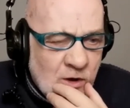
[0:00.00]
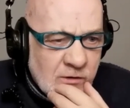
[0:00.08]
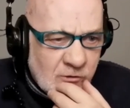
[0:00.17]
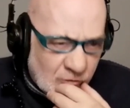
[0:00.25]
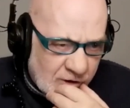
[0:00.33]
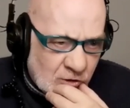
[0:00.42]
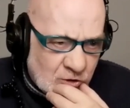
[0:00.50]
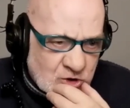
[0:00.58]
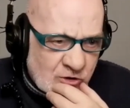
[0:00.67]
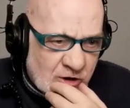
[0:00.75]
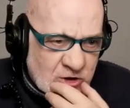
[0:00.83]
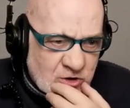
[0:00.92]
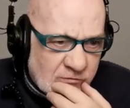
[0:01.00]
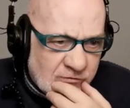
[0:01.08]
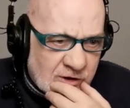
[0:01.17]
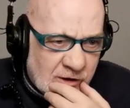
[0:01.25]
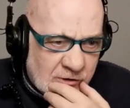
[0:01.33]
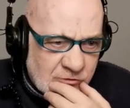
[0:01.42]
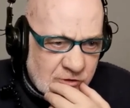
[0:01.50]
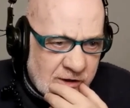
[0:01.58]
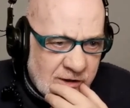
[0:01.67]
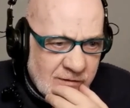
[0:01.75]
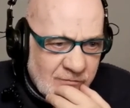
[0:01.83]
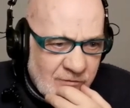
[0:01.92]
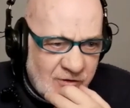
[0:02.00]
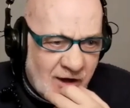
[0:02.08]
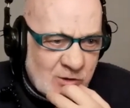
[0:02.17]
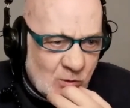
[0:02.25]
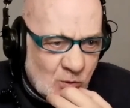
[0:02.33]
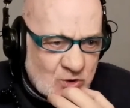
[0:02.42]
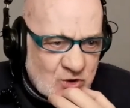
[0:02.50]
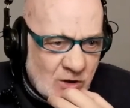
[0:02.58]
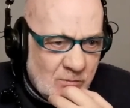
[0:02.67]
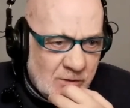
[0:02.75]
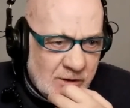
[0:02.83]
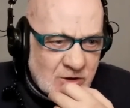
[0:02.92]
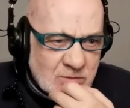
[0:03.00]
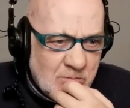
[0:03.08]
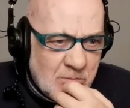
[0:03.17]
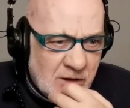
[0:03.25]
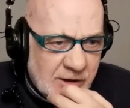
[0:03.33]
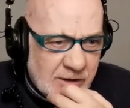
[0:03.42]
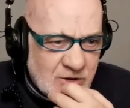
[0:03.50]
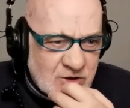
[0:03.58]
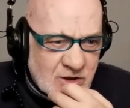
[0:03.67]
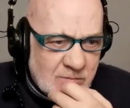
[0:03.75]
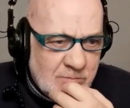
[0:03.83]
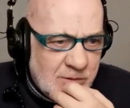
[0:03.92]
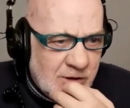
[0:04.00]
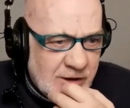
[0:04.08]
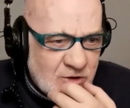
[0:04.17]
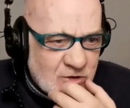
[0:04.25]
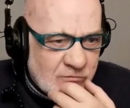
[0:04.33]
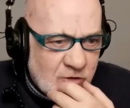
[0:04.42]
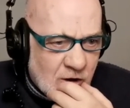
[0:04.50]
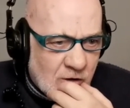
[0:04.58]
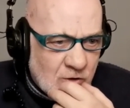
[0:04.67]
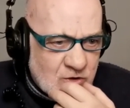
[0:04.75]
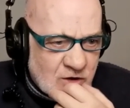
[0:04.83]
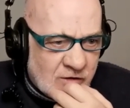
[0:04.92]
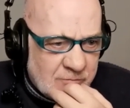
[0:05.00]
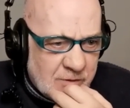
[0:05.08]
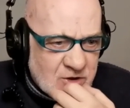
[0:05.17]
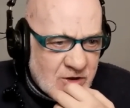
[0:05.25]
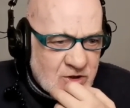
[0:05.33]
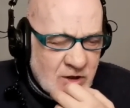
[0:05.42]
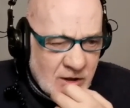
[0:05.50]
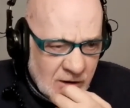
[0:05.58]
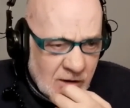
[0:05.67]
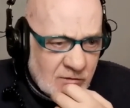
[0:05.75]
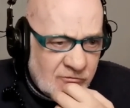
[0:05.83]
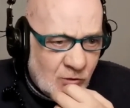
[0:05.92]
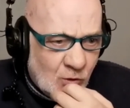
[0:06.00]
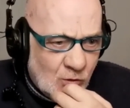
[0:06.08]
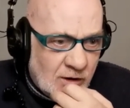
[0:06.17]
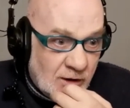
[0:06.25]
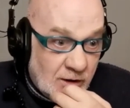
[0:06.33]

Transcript: the reconstruction of the country, that also means millions and billions of dollars of business for,